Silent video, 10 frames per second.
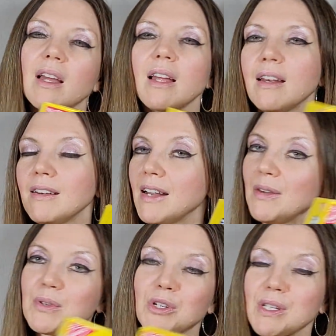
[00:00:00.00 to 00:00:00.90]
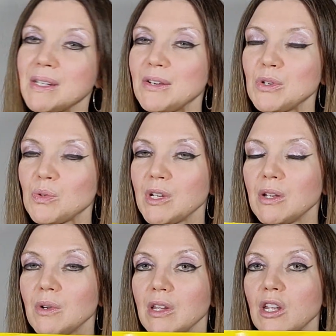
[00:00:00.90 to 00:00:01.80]
And it was
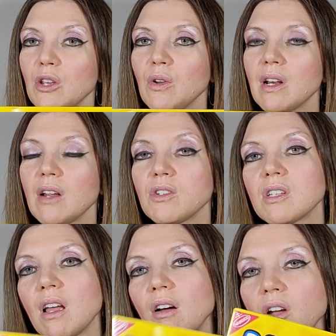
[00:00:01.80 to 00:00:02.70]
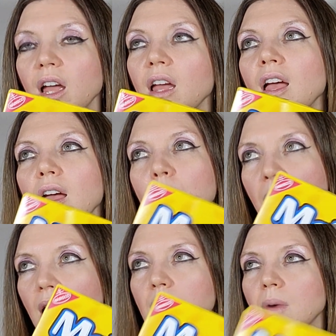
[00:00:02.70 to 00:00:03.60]
really, really cute. And I was just like, okay,
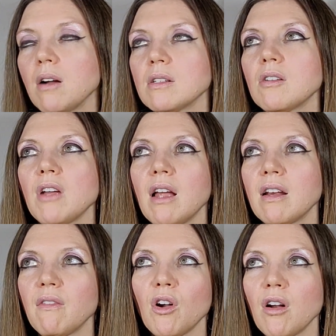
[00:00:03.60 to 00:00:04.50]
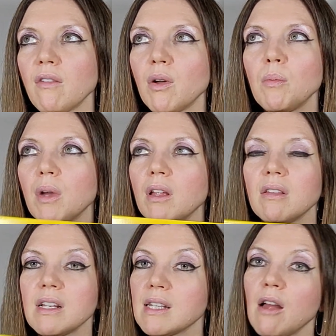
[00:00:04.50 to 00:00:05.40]
Mallomars. Okay, never heard of them, but
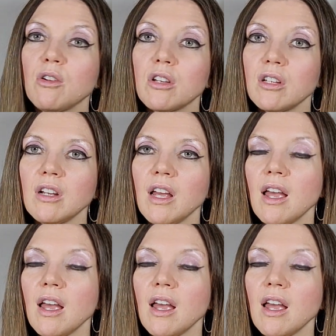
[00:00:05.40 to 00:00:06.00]
they sound good.